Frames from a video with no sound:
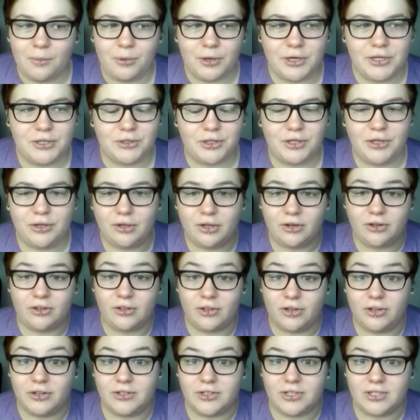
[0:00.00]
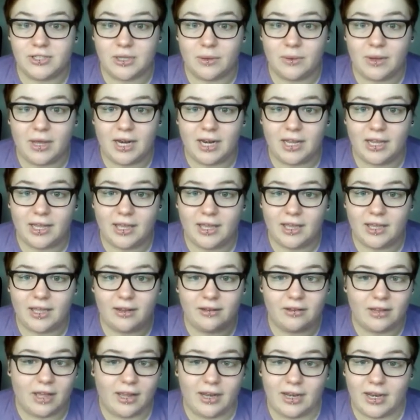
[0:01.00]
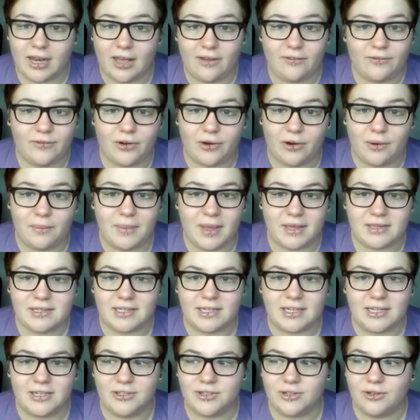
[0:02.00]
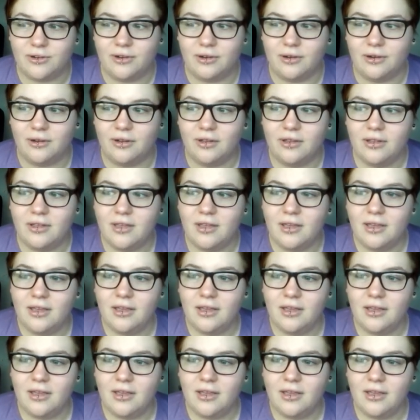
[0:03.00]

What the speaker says: I'm pretty sure you could have gone to Zoella and like left her a message or